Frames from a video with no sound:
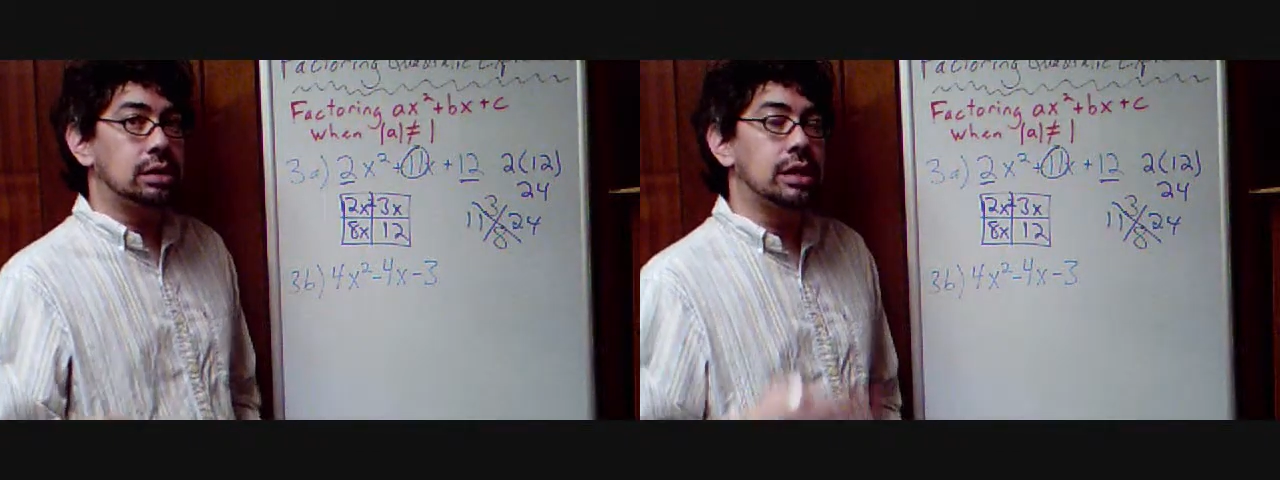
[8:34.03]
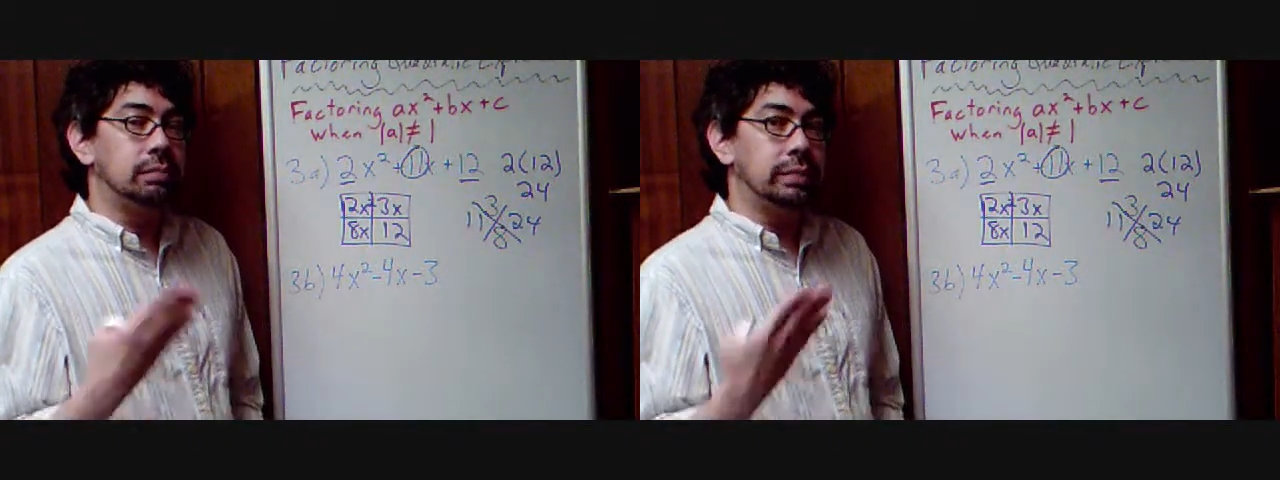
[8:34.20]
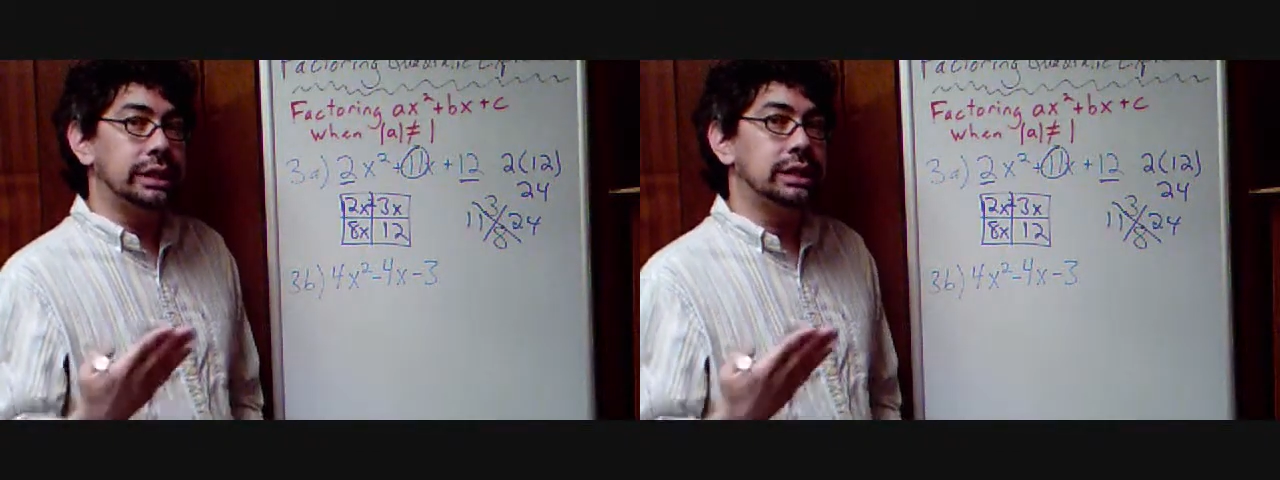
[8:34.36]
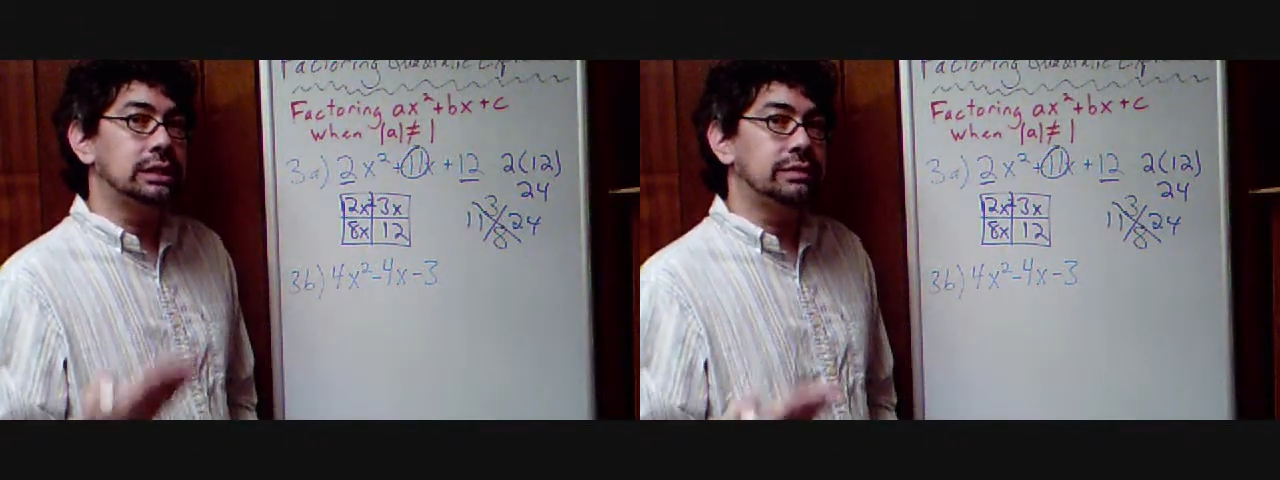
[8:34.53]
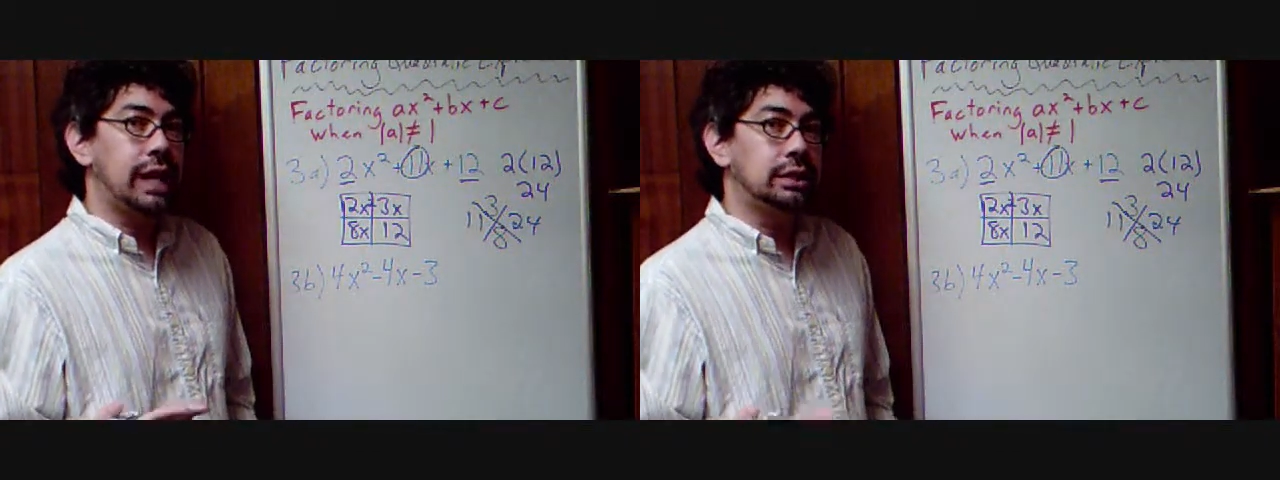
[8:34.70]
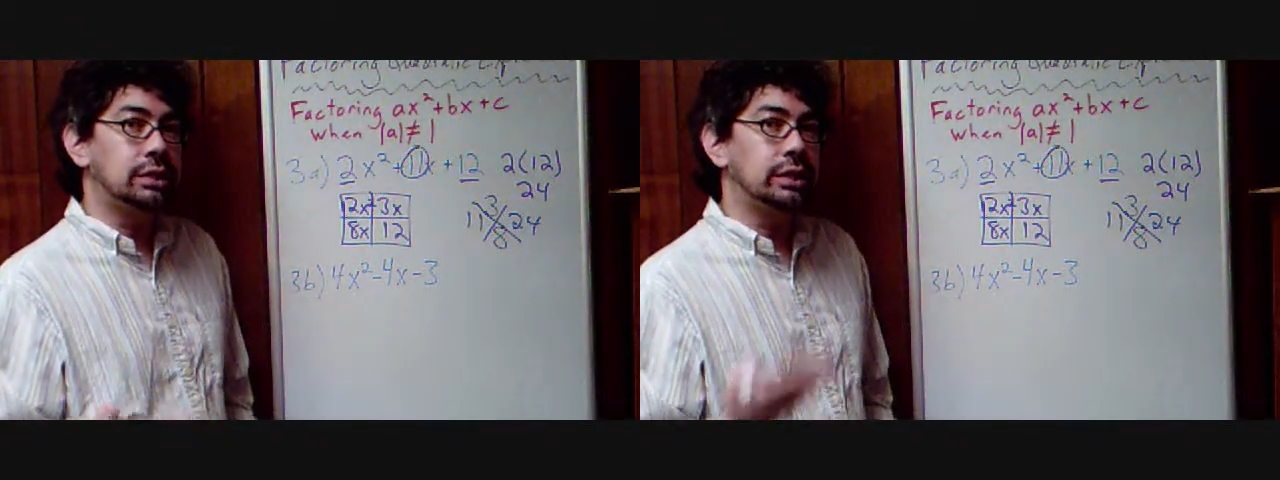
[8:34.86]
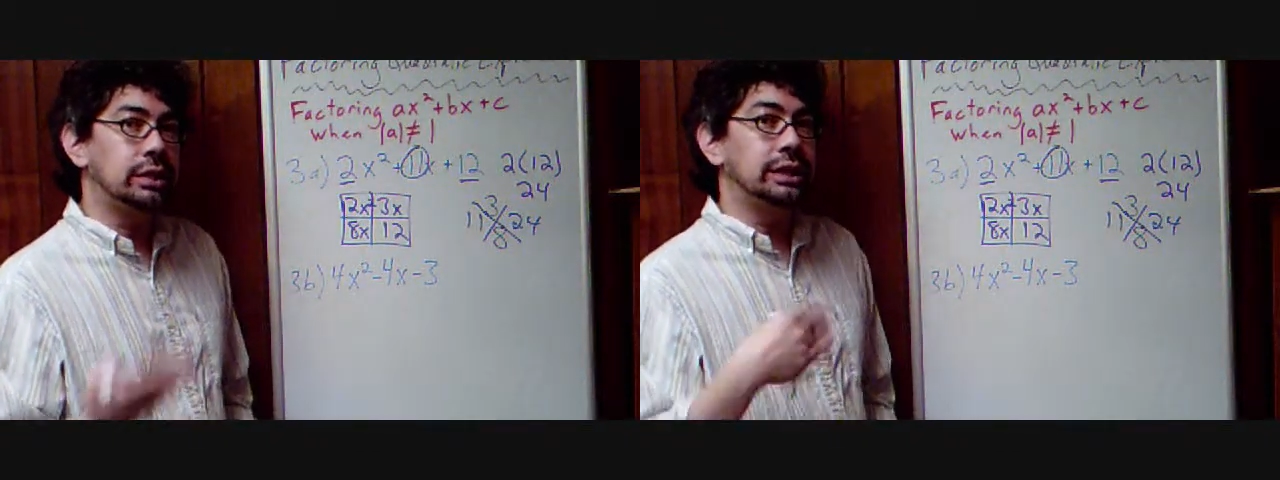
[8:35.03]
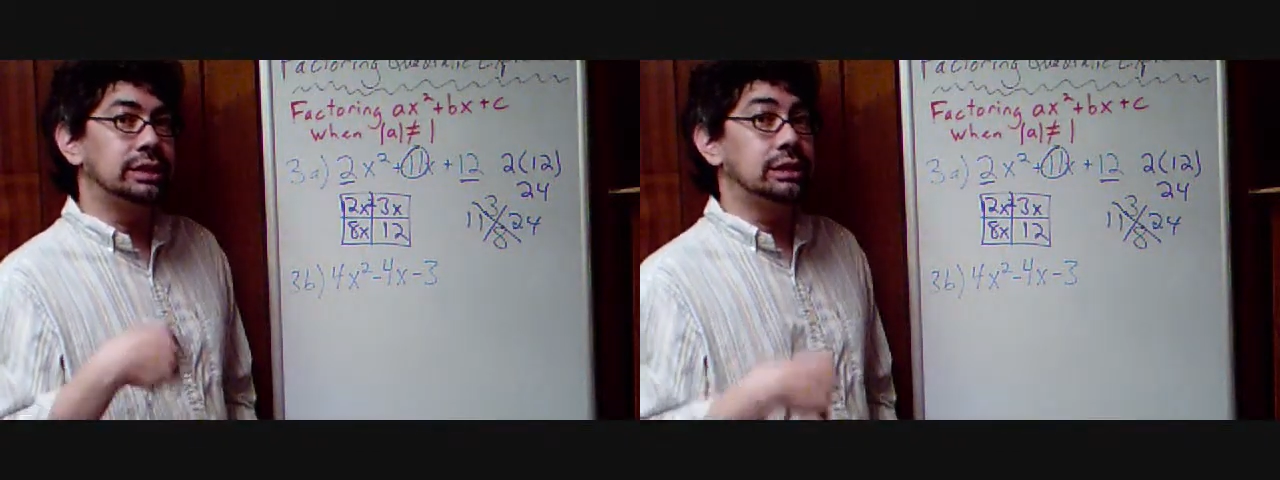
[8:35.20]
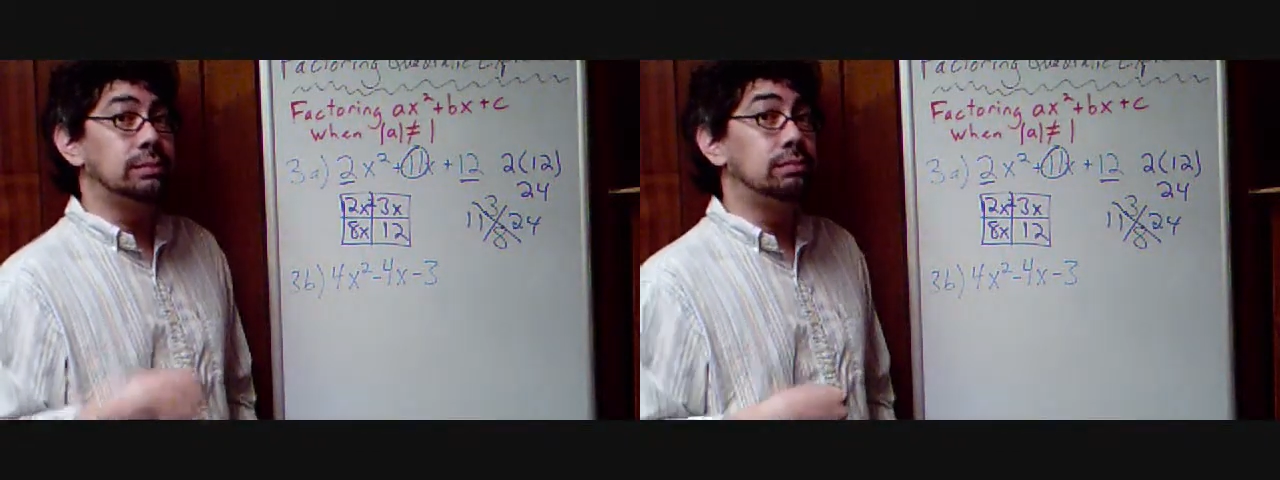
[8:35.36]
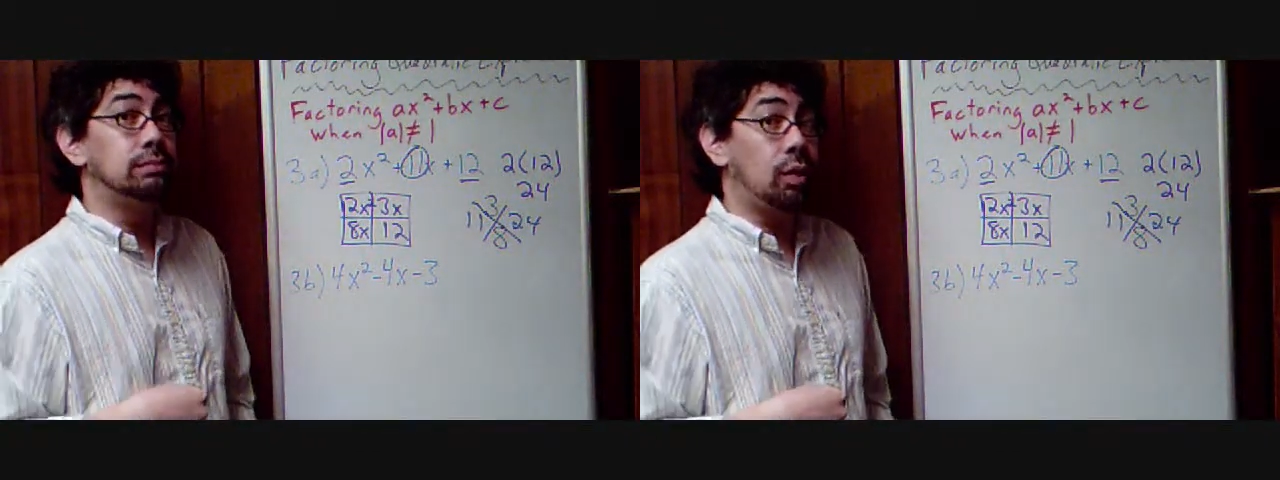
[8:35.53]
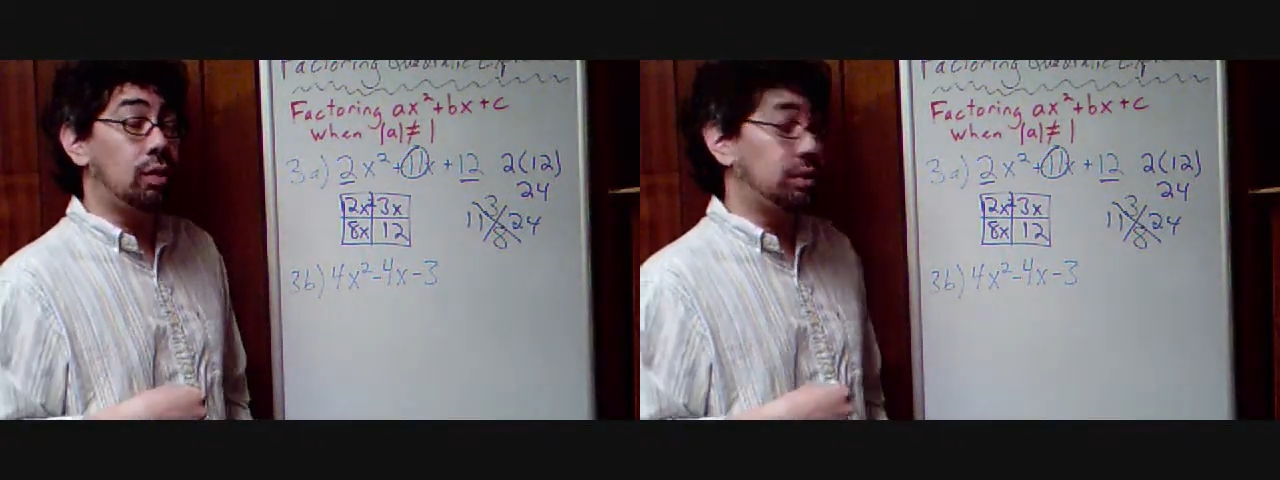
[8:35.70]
the biggest factor that is in both